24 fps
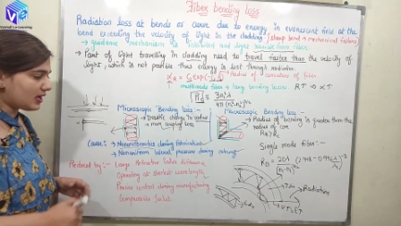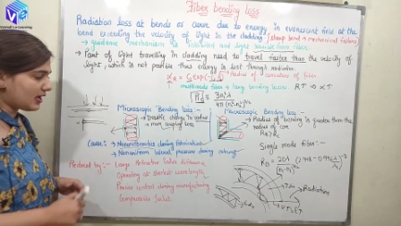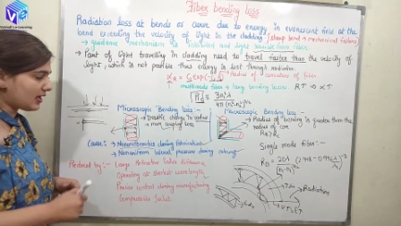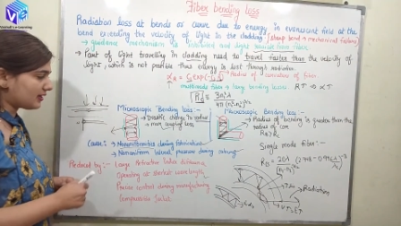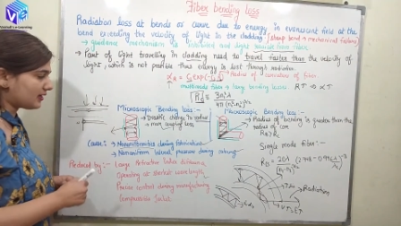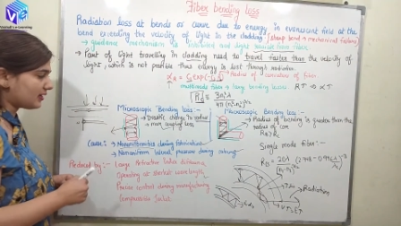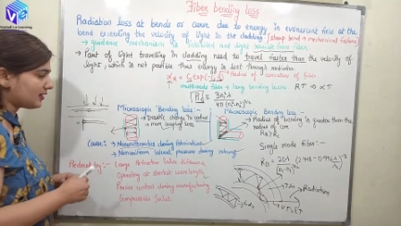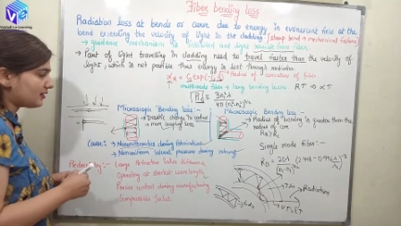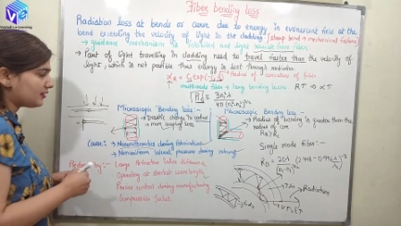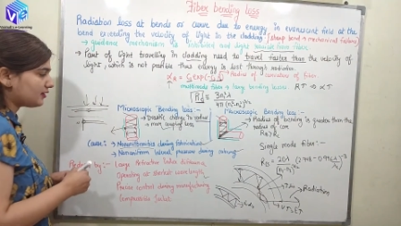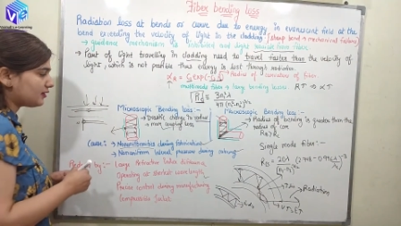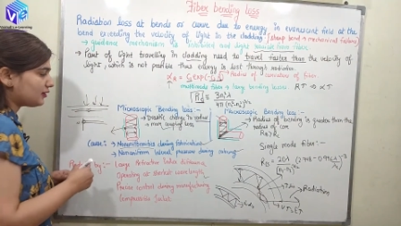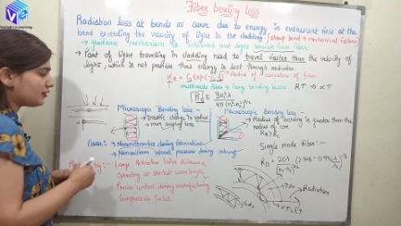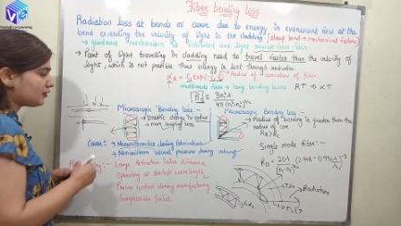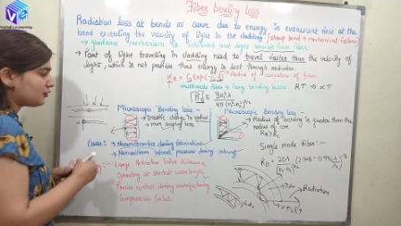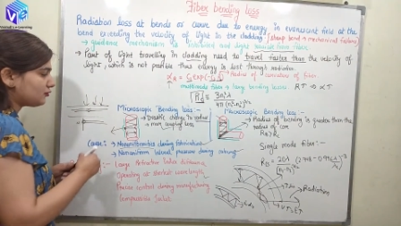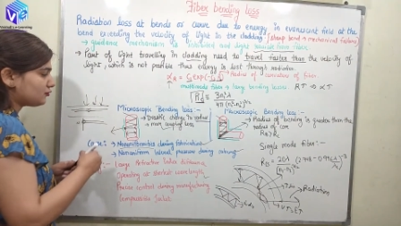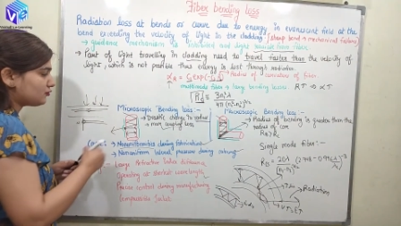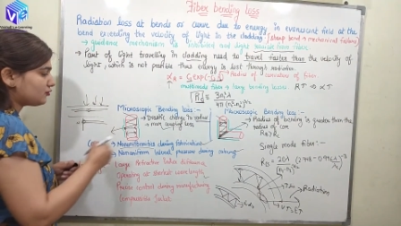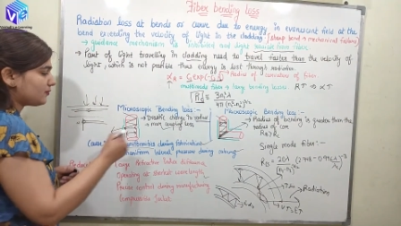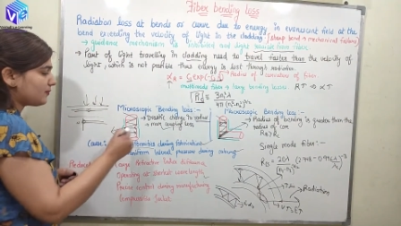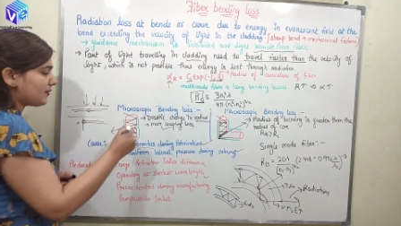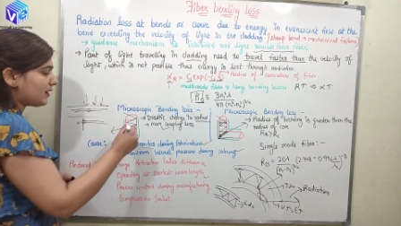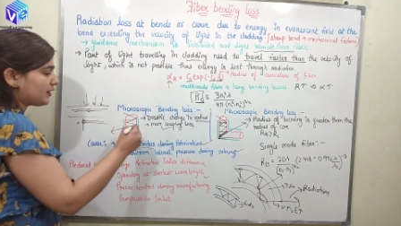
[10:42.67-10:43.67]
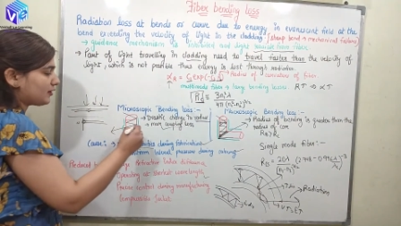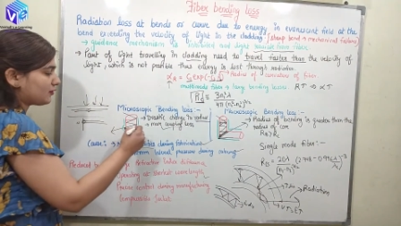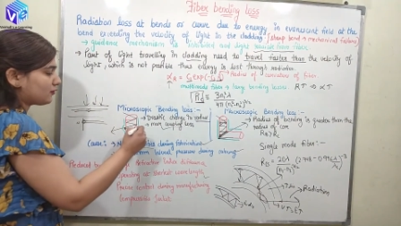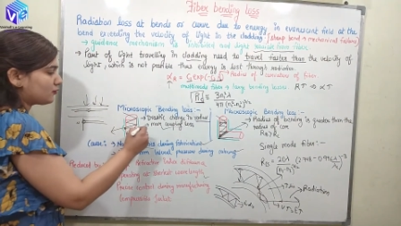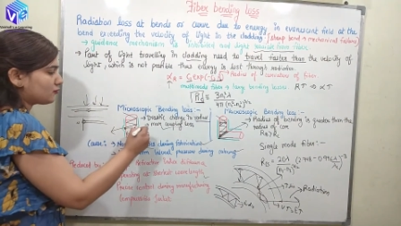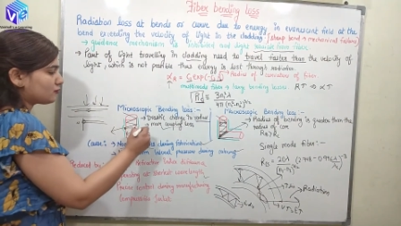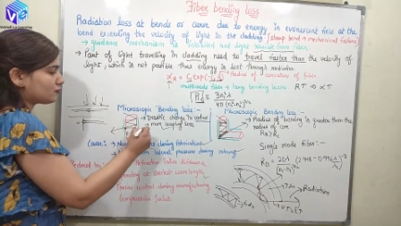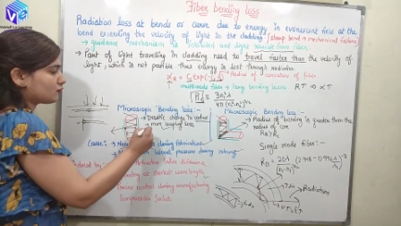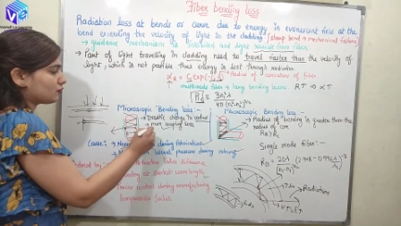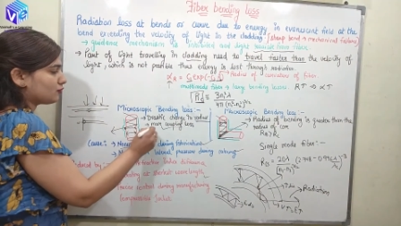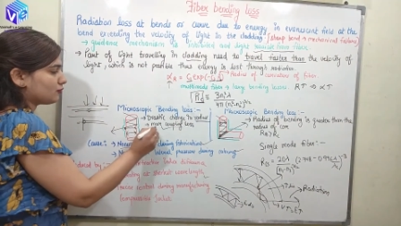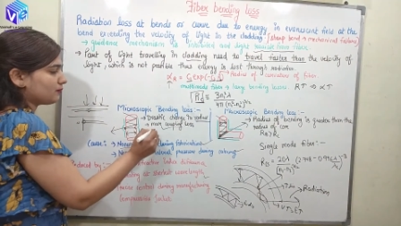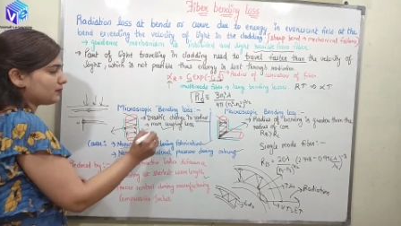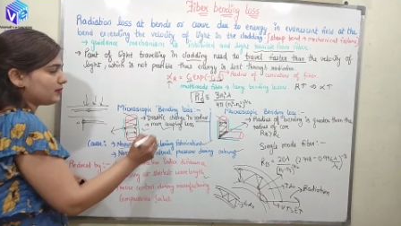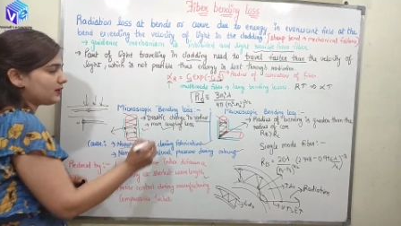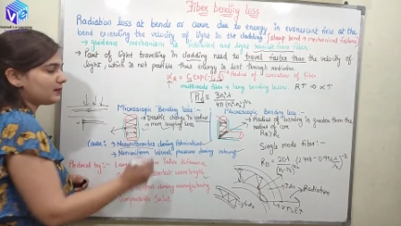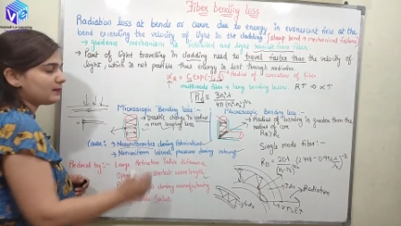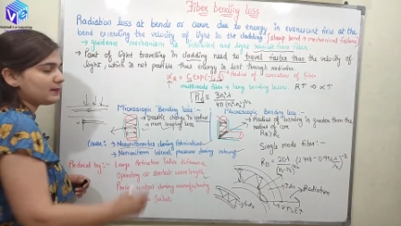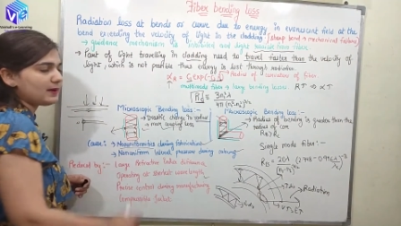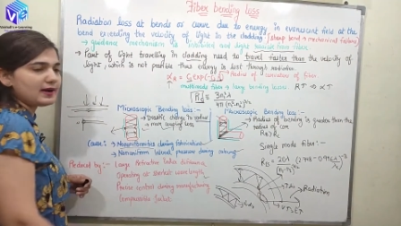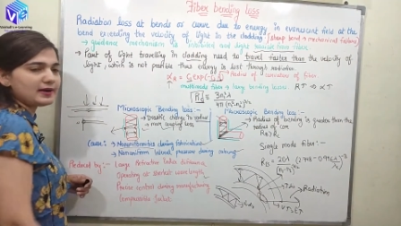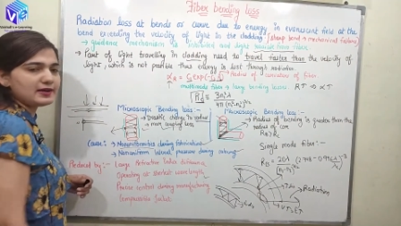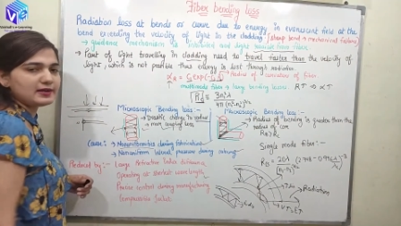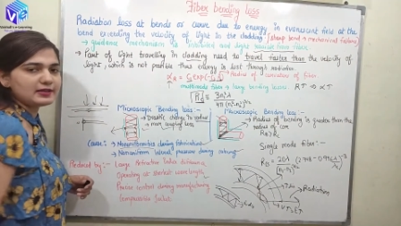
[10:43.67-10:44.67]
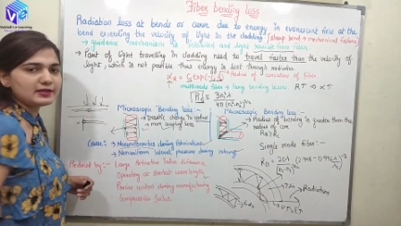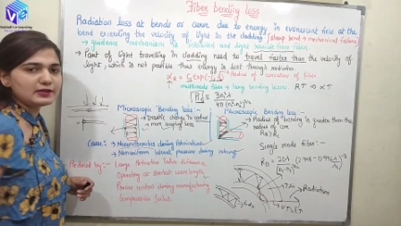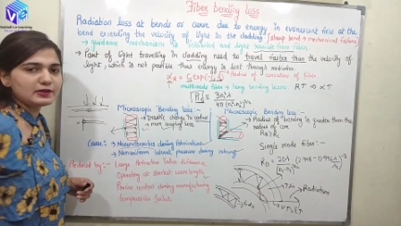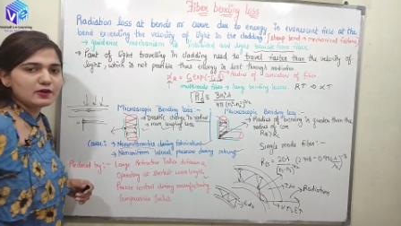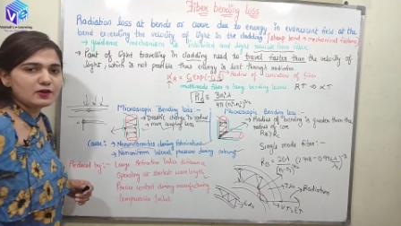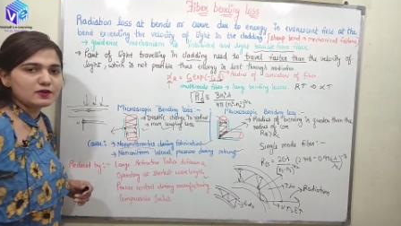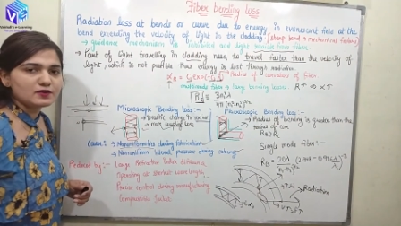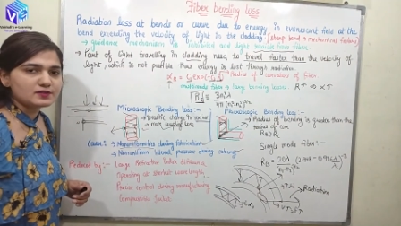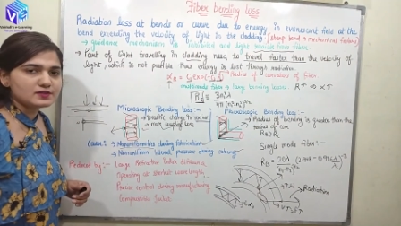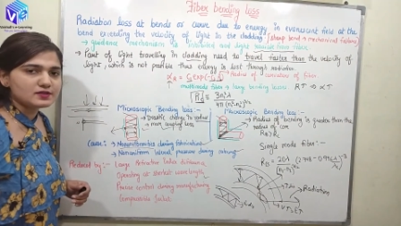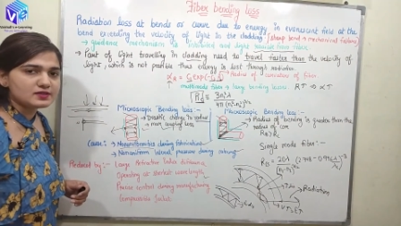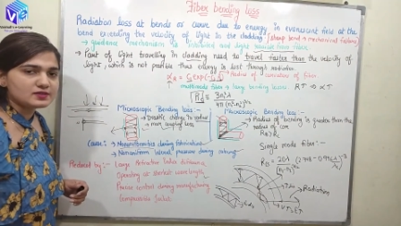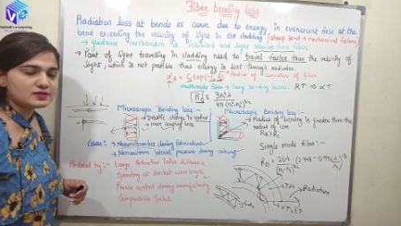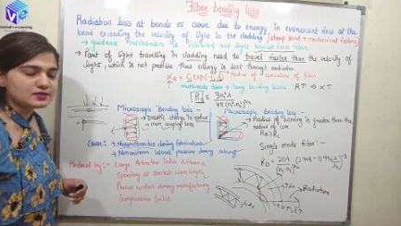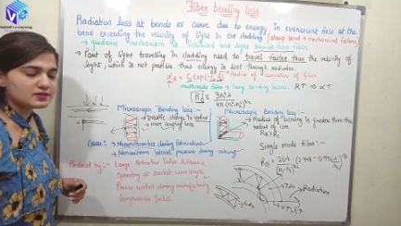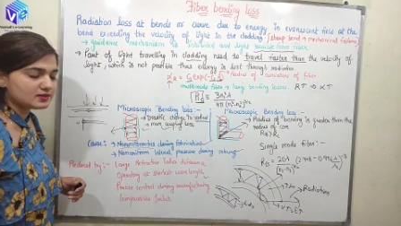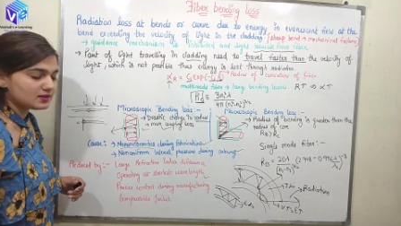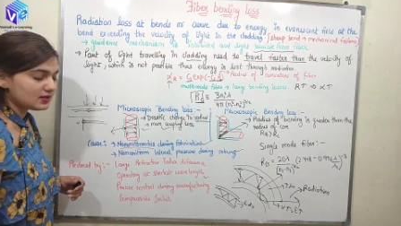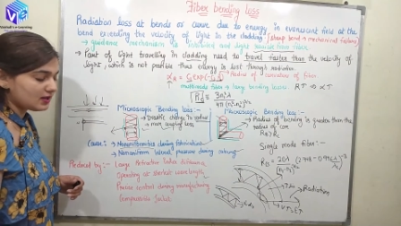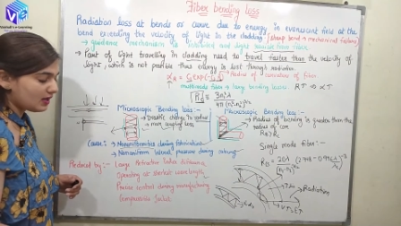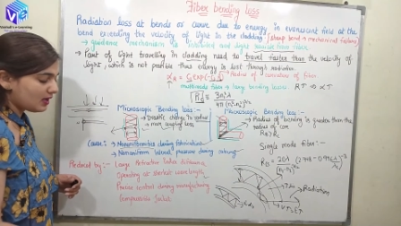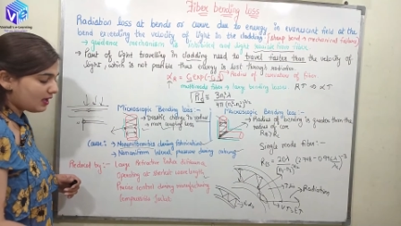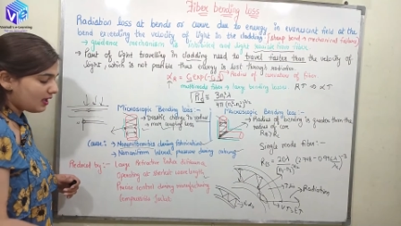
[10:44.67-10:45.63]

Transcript: I can reduce the microscopic bending losses.